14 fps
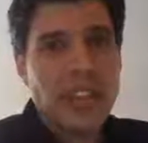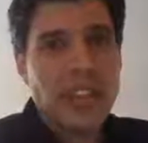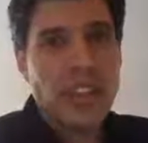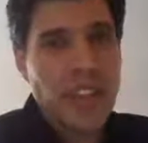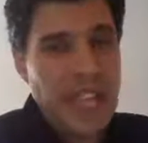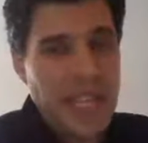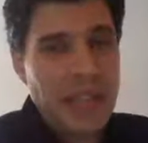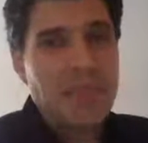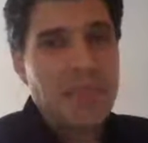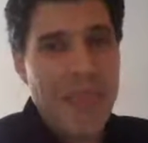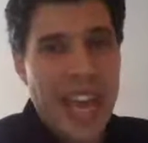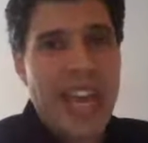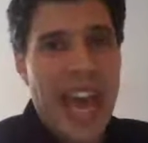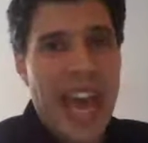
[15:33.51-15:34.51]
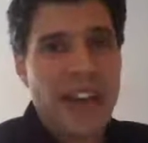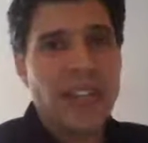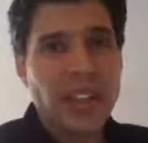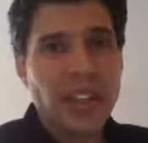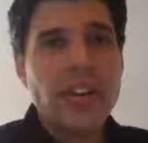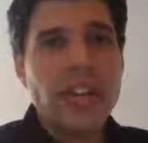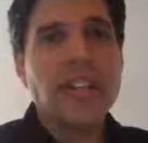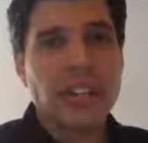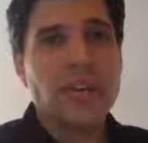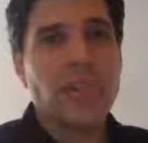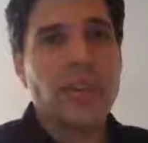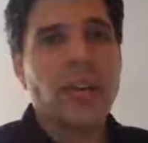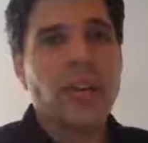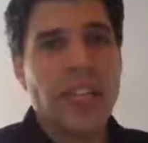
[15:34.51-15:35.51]
Your kid may have a learning
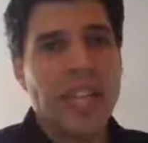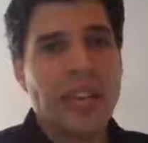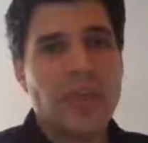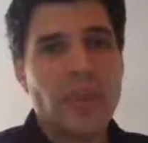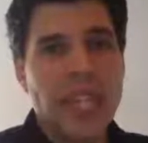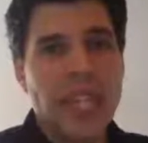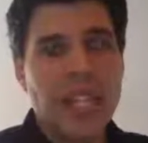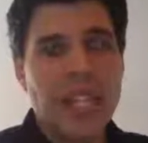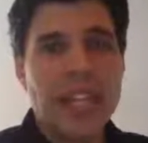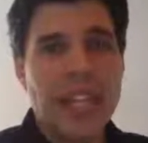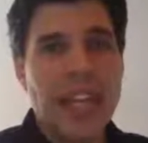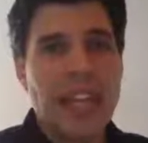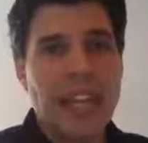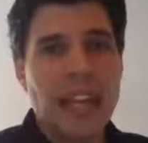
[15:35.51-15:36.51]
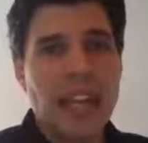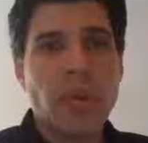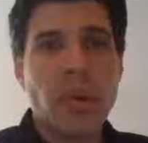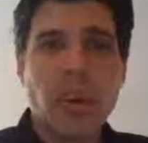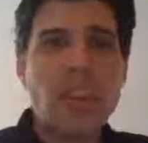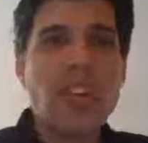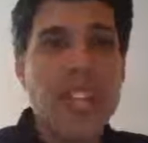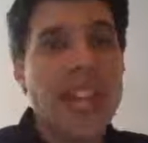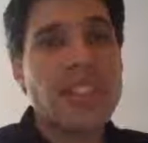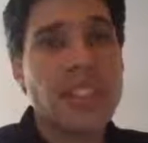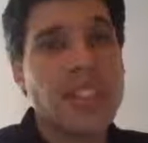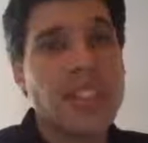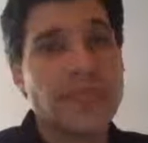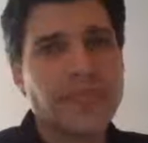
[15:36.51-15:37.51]
disability and we need to get him or her
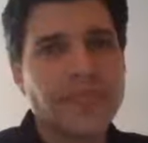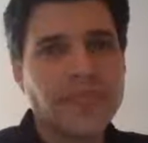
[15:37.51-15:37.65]
tested.